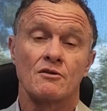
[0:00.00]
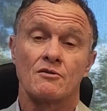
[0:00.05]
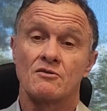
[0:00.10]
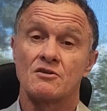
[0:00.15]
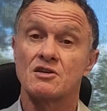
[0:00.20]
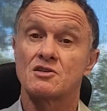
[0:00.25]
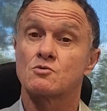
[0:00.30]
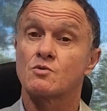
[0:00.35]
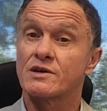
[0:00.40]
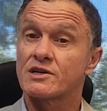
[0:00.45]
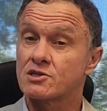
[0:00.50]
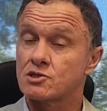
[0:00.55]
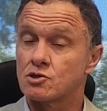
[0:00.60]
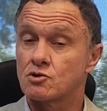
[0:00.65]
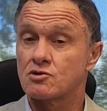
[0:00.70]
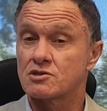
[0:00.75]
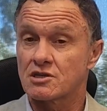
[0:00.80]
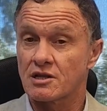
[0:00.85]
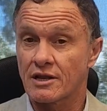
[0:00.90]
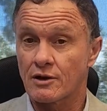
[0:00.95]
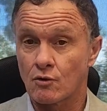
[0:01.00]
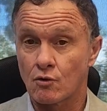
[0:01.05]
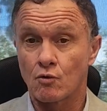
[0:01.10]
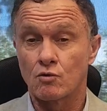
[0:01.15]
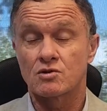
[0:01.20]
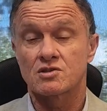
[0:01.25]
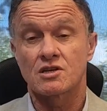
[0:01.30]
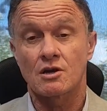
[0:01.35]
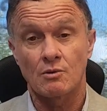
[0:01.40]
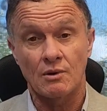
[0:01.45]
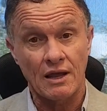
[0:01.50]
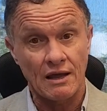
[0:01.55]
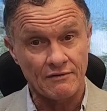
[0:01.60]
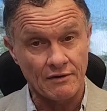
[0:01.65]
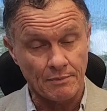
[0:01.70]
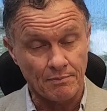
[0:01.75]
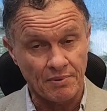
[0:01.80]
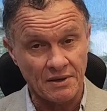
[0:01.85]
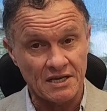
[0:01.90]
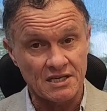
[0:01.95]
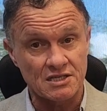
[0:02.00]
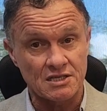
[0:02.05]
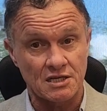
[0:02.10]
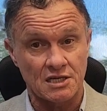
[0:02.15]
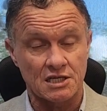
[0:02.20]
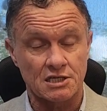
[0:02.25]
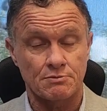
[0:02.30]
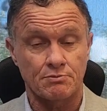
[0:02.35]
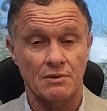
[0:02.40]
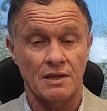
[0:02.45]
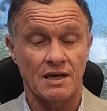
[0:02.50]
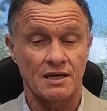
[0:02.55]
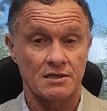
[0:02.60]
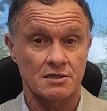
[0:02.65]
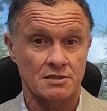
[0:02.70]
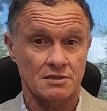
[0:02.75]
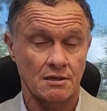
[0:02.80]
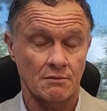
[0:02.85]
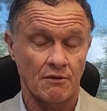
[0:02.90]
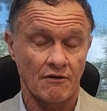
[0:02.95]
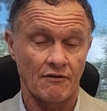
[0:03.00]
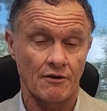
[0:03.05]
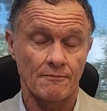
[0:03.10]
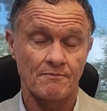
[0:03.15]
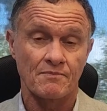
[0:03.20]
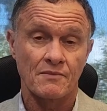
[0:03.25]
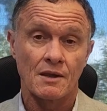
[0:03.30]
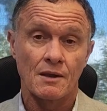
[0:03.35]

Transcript: This week's newsletter also will have a piece that explains some of it.